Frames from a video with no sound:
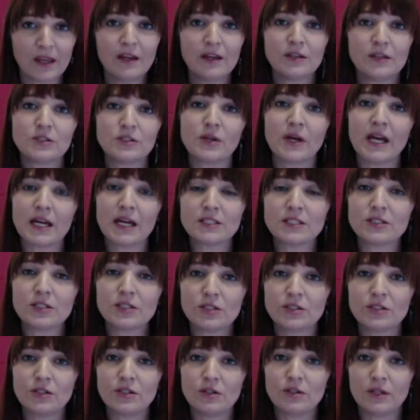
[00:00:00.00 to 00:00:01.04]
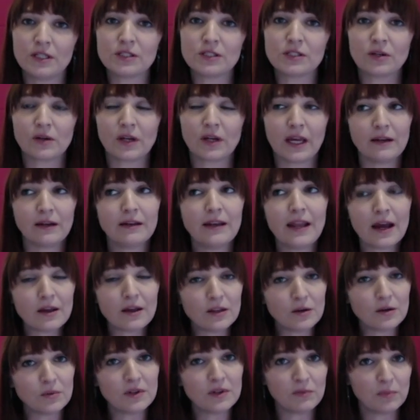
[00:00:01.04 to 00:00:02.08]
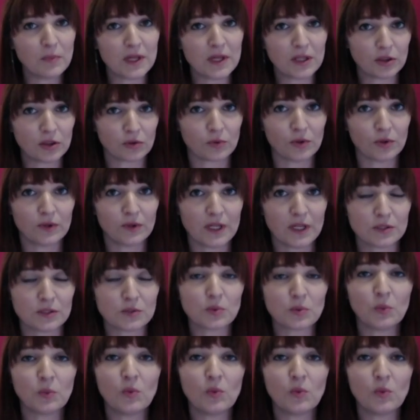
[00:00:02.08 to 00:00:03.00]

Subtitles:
So I ask the students, okay, now that we've been through this,